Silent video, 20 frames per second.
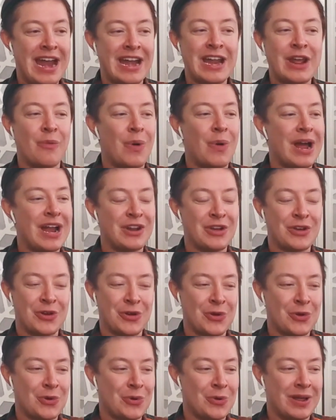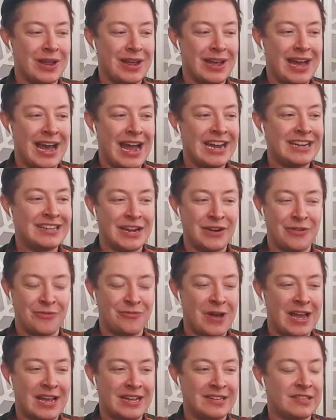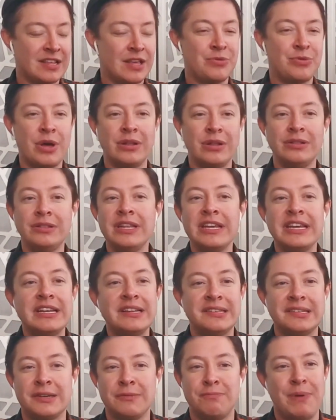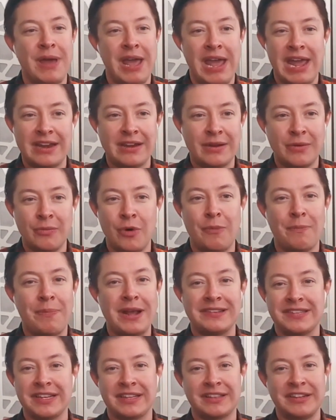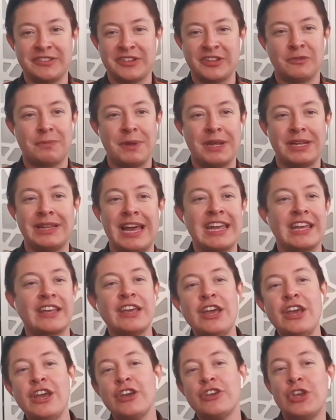anyone who identifies the least bit will basically just be like,